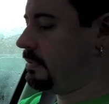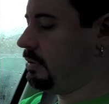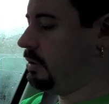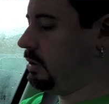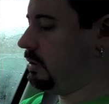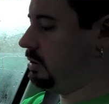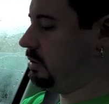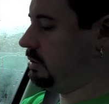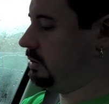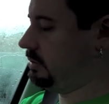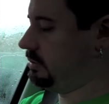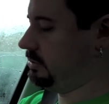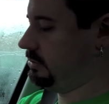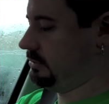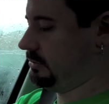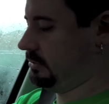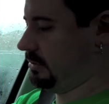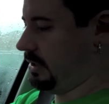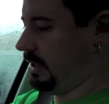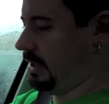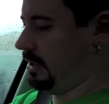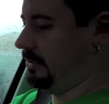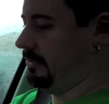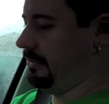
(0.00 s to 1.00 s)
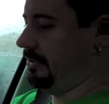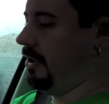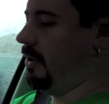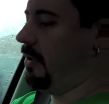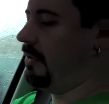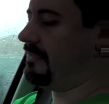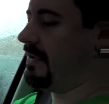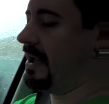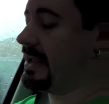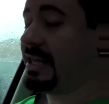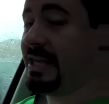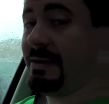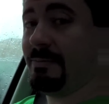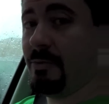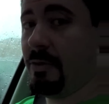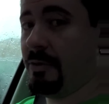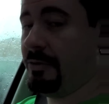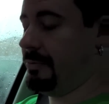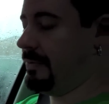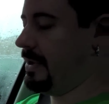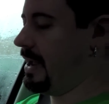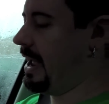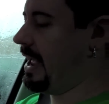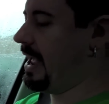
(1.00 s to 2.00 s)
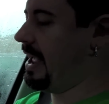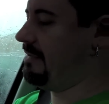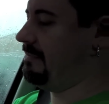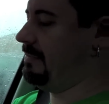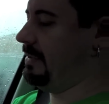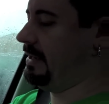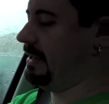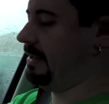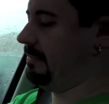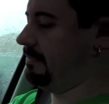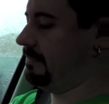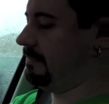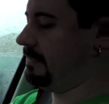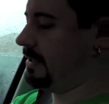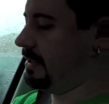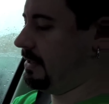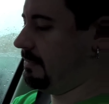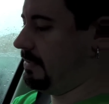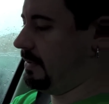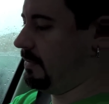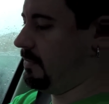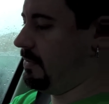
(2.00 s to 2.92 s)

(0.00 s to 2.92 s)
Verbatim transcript: I don't know. If I keep going the way I have been, I'm gonna be